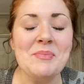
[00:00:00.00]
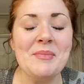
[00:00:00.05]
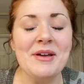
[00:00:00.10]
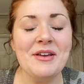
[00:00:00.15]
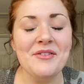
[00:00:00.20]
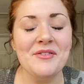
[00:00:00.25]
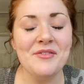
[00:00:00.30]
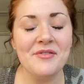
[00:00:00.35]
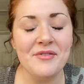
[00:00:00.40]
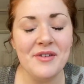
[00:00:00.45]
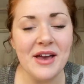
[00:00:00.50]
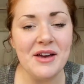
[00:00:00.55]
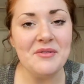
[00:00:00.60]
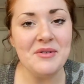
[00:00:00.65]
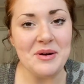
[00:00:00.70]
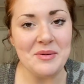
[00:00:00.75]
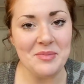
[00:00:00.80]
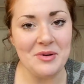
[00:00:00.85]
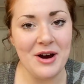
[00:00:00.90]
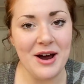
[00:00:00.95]
my
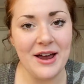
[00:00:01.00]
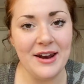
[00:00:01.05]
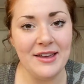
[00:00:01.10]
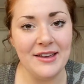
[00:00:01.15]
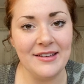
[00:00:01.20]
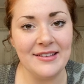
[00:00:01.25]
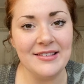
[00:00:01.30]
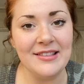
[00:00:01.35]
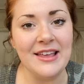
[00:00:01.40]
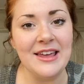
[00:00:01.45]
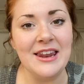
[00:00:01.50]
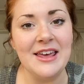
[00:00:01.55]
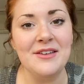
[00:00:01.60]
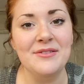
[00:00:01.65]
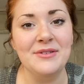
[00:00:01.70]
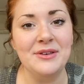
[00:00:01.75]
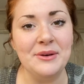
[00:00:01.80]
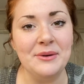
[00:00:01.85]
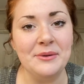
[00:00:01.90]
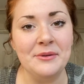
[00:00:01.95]
favorite products that
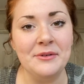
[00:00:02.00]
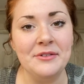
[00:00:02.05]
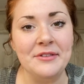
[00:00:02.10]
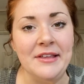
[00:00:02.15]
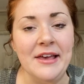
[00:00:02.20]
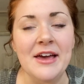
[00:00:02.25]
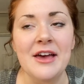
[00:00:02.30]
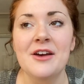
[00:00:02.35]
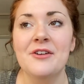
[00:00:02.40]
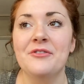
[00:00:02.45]
I've used